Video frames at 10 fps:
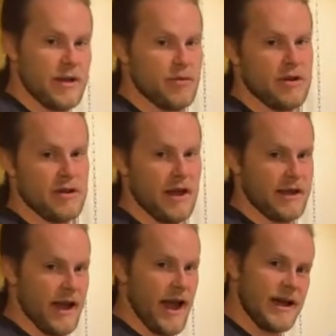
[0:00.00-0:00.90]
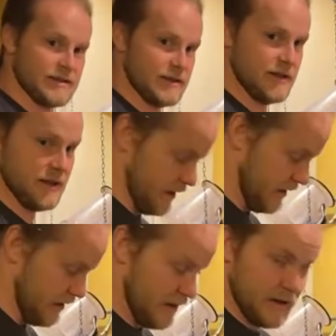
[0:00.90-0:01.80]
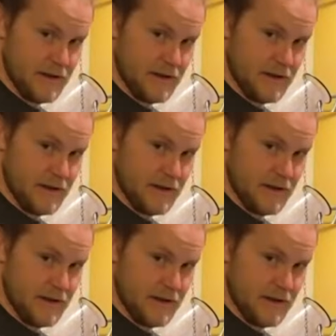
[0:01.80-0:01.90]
going to get pretty like gassy and